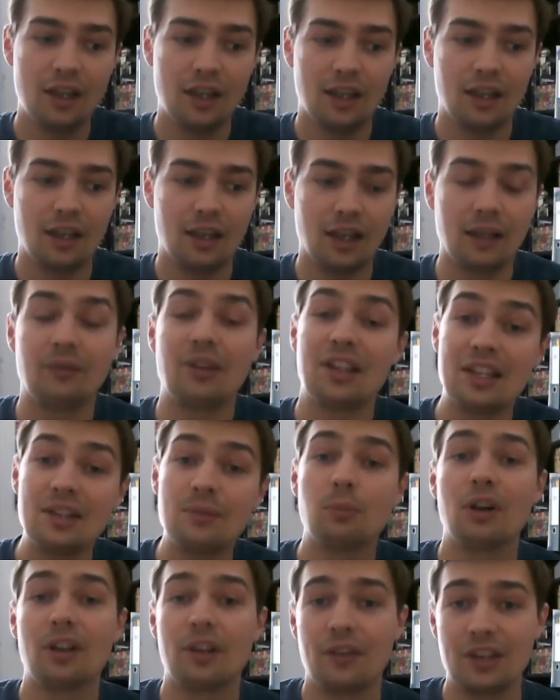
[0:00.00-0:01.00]
and that
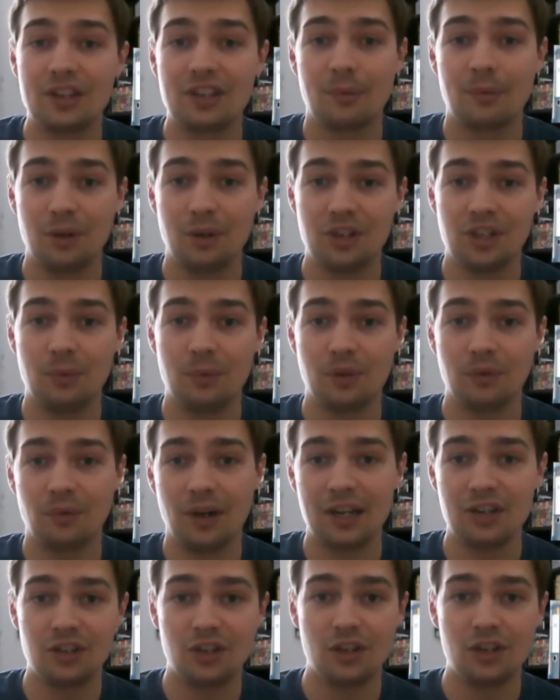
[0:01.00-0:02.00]
is one of the things I appreciate with the
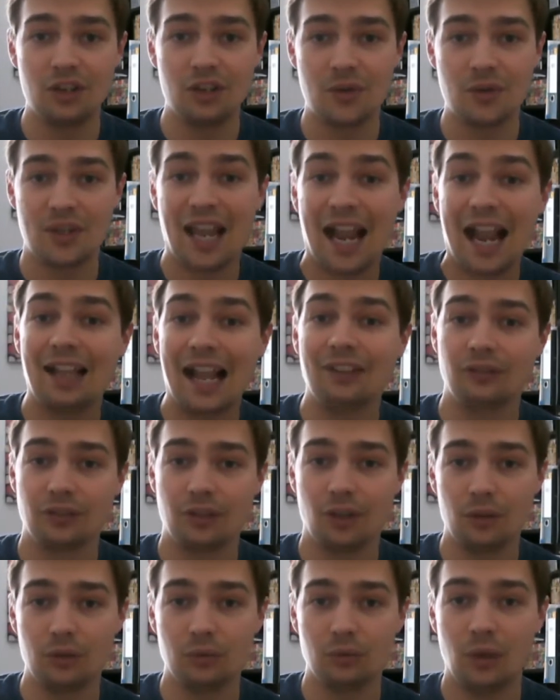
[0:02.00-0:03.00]
ranger, that you can
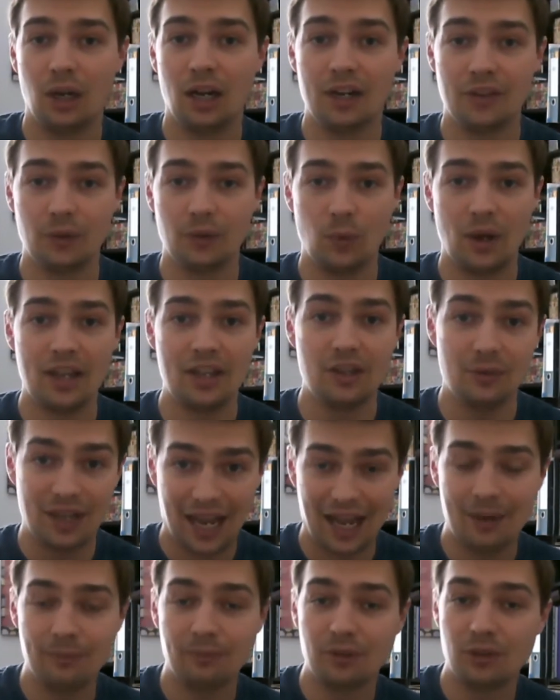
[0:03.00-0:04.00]
go either way. You
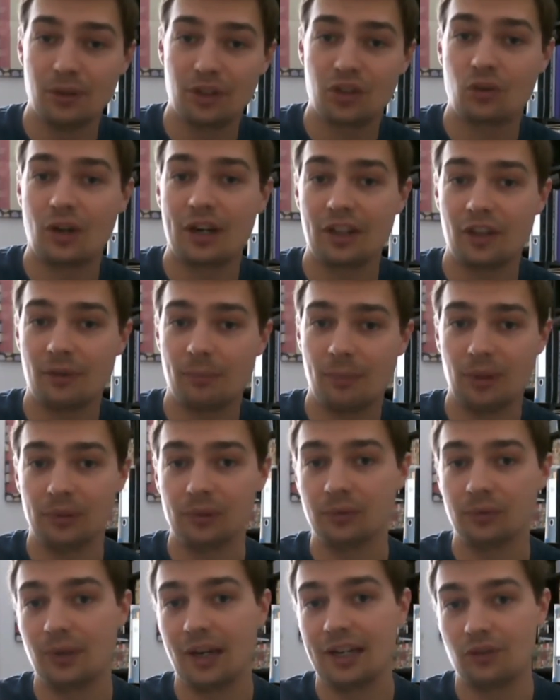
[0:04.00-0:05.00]
can do a strength
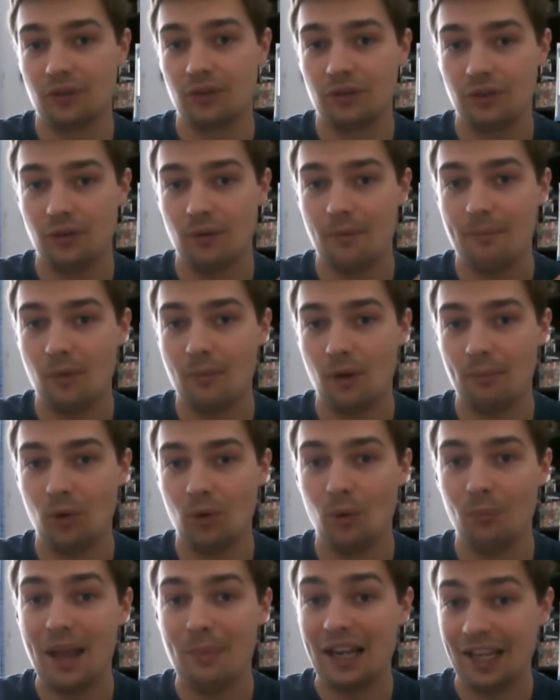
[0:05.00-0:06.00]
build ranger and do a
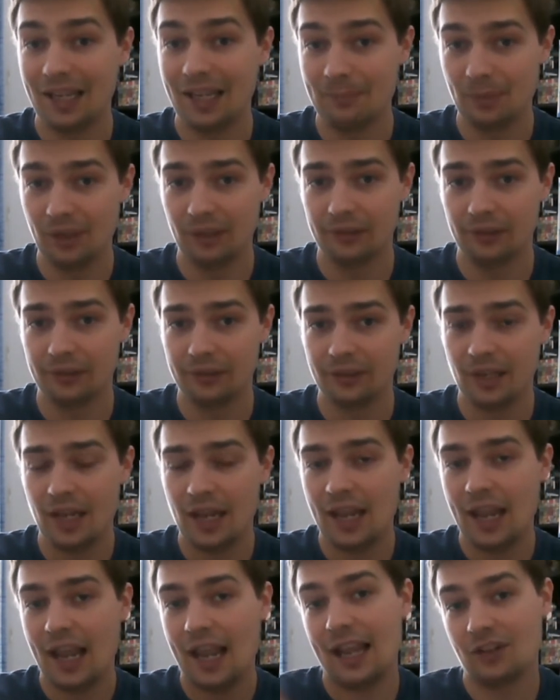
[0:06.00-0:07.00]
more melee build,
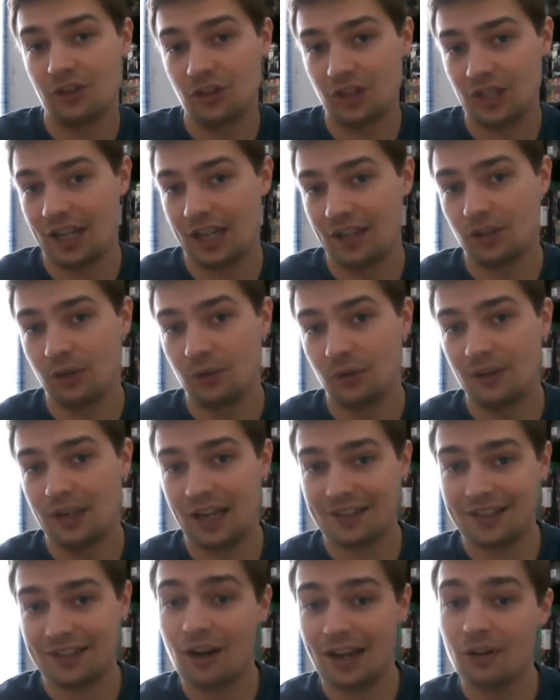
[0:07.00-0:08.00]
and you can do a
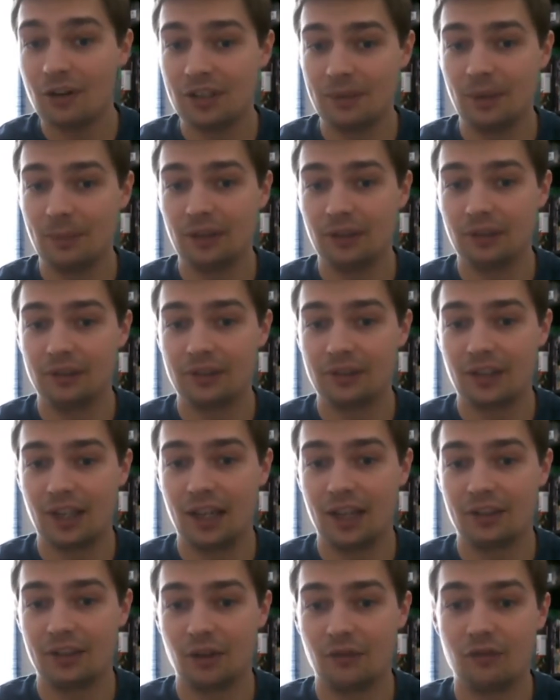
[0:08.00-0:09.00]
dexterity build
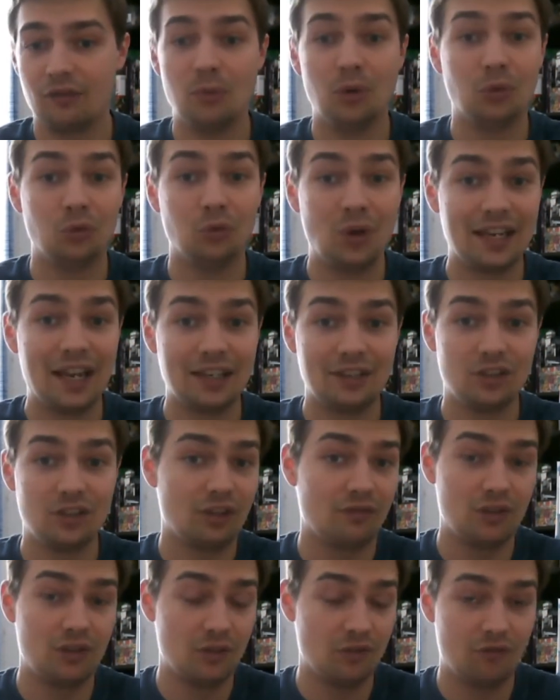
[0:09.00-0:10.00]
and go for more range
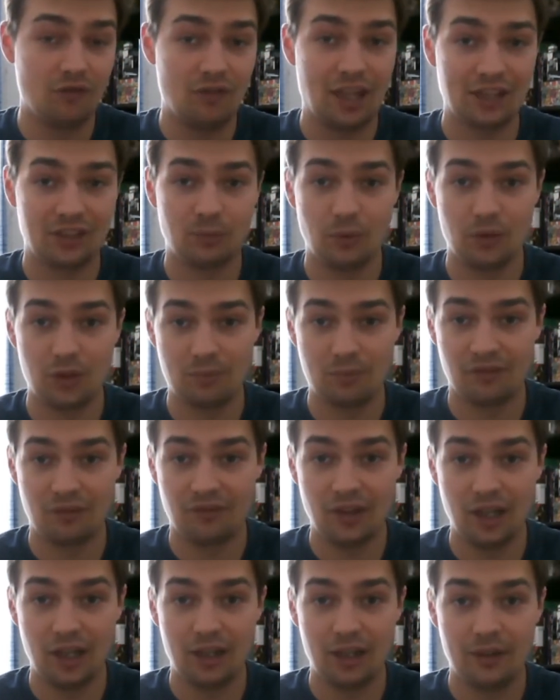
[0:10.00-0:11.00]
if that's what you prefer,